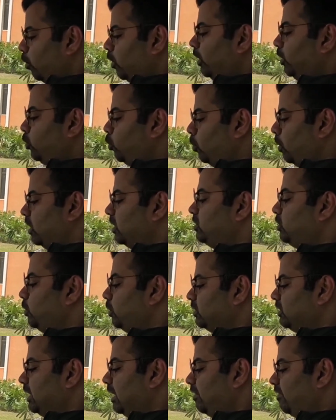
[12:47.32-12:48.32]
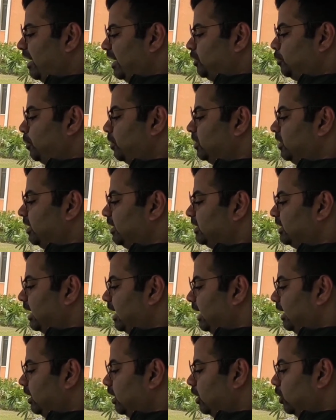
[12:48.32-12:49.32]
pull it towards yourself as per the
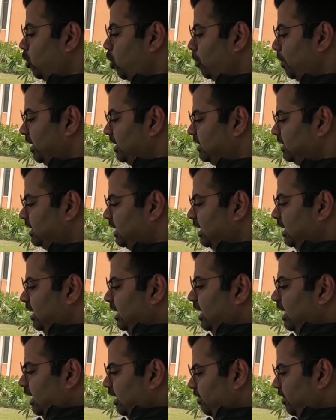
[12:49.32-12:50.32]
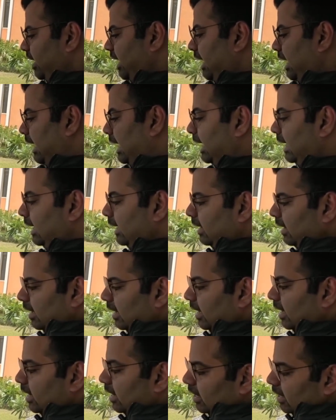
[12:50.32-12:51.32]
desired ergonomics, and a very clean
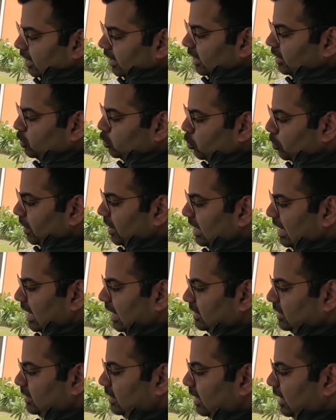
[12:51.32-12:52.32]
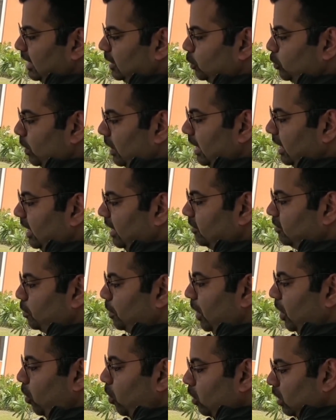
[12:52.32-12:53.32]
instrument cluster as well. It
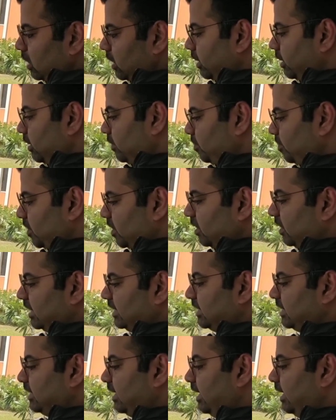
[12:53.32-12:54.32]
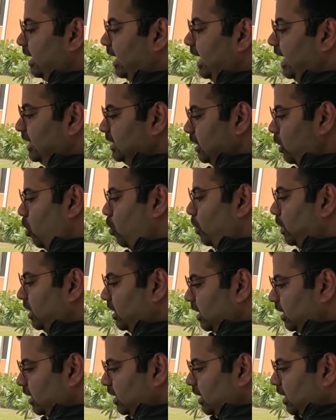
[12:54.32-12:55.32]
gives me all the necessary readings, along
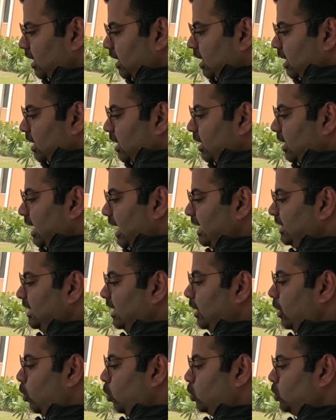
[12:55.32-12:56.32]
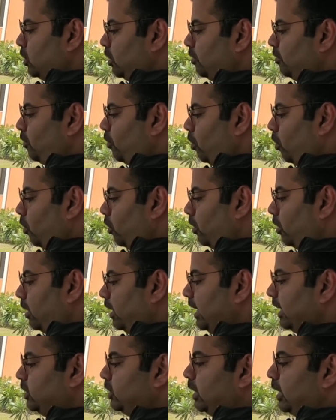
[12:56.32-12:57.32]
with a nice enclosure
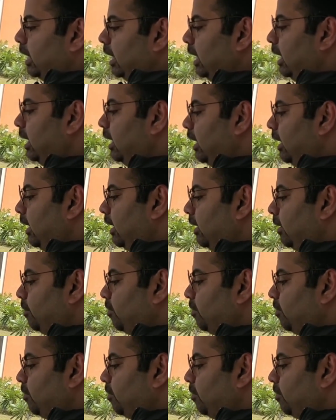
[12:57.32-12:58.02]
for digital